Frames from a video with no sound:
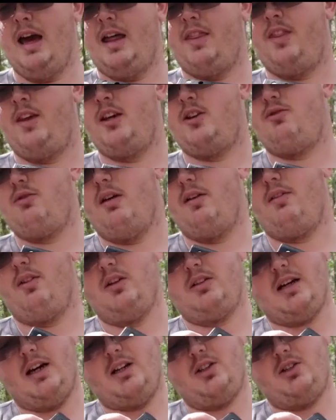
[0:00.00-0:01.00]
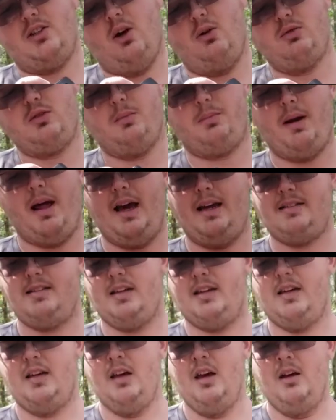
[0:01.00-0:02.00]
This rivet looks like it just holds the
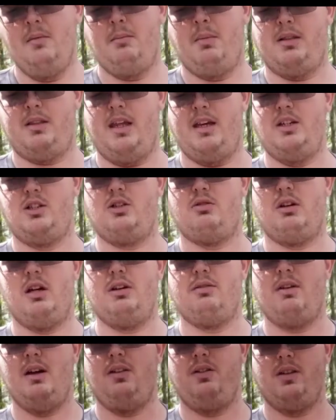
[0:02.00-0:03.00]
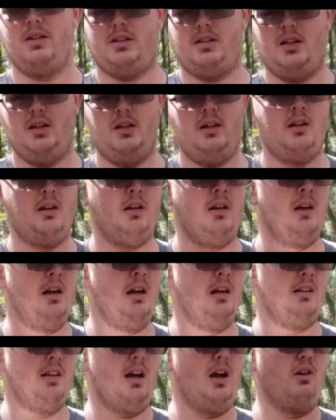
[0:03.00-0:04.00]
plastic, but these three rivets,
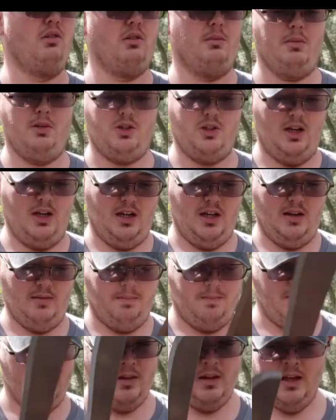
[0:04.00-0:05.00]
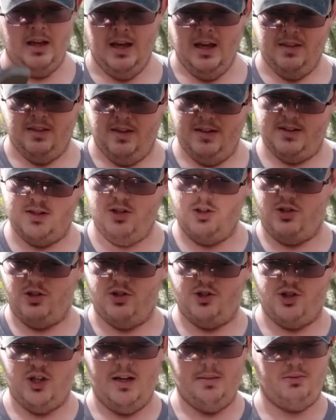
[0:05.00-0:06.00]
they hold the machete. This is just
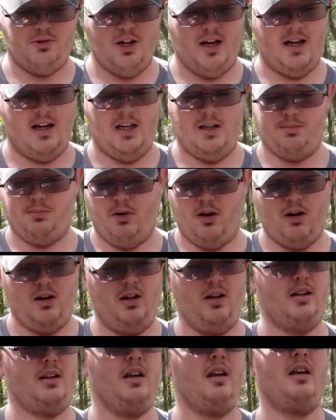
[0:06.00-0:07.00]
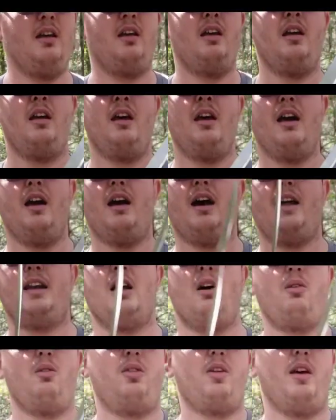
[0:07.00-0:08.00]
a cheap Chinese product. I
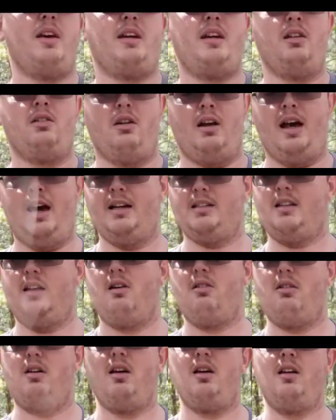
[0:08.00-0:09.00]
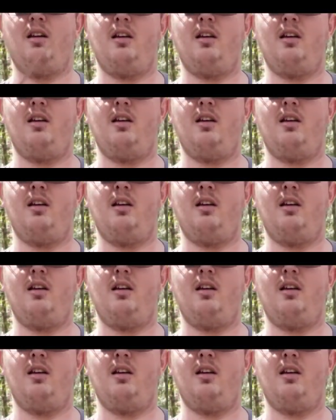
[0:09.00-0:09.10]
don't think it'll last long.